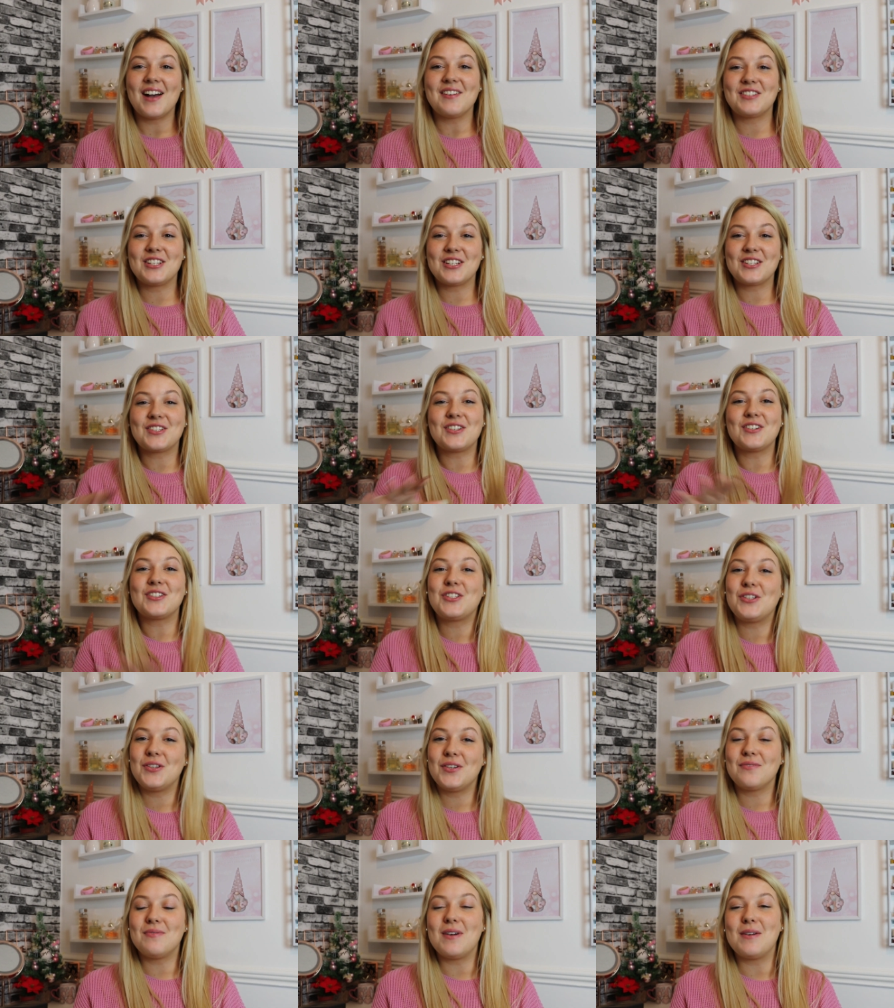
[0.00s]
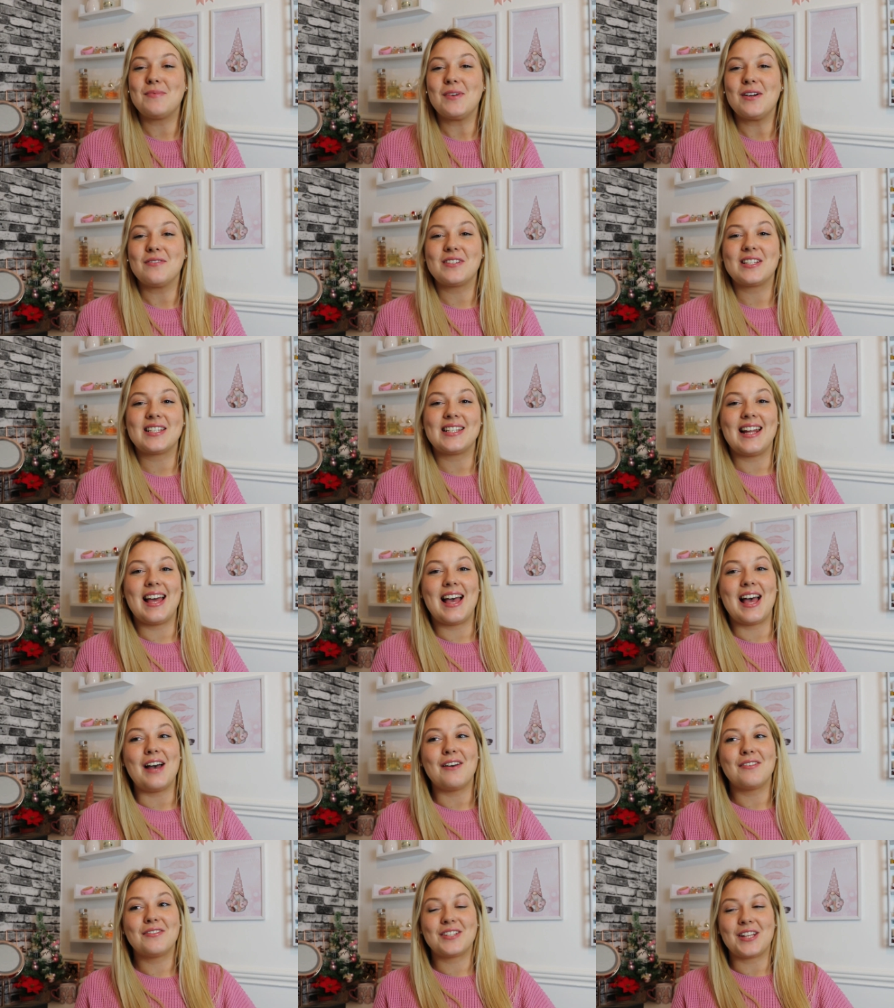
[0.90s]
I've just got two of my brothers
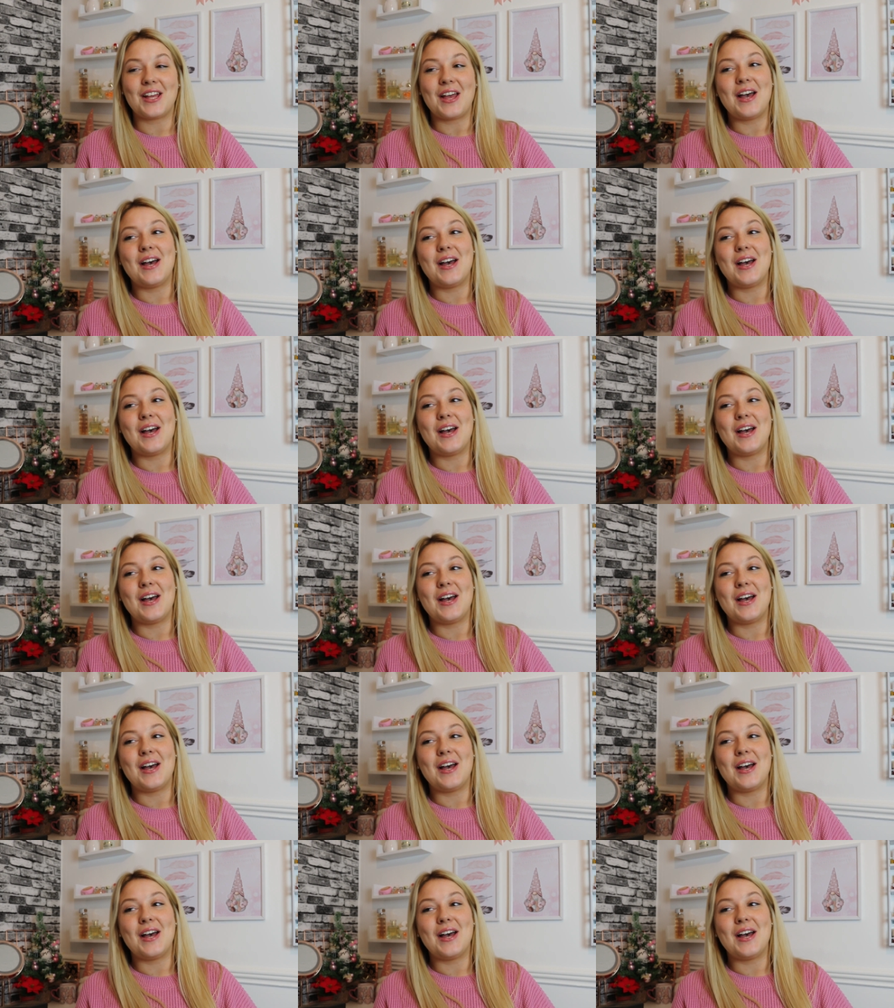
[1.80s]
left,